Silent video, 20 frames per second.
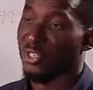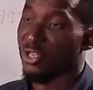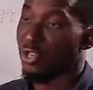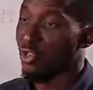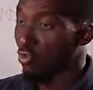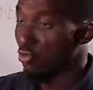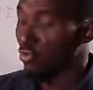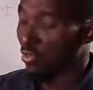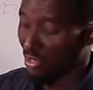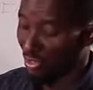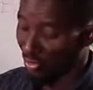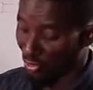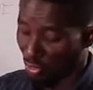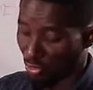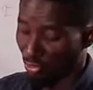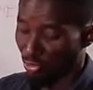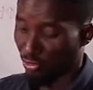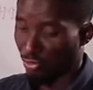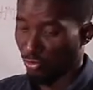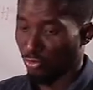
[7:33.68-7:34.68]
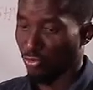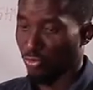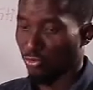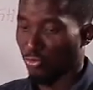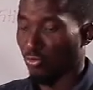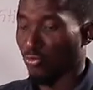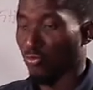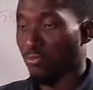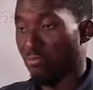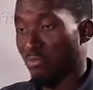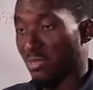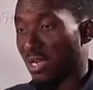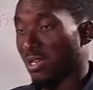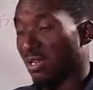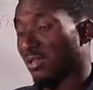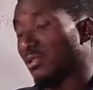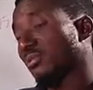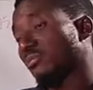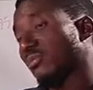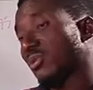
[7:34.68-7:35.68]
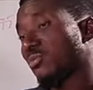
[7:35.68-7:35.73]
either x or y, but I